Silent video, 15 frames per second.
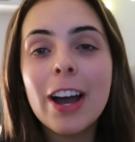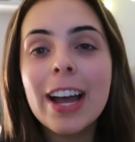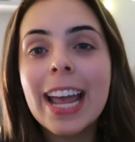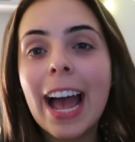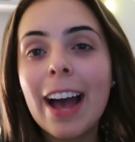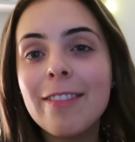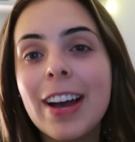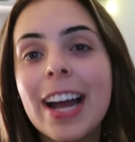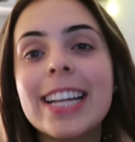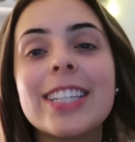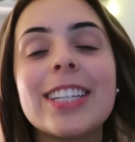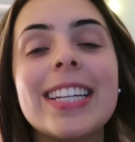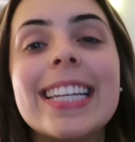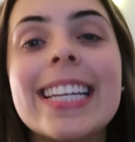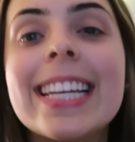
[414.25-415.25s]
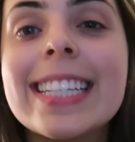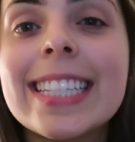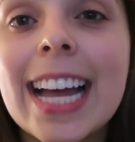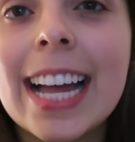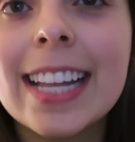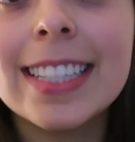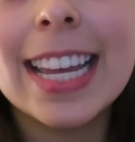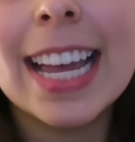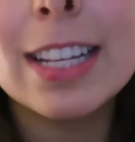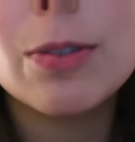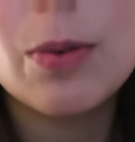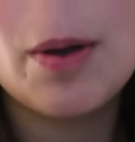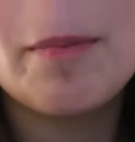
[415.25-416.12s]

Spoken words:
I have actually tanned, hence why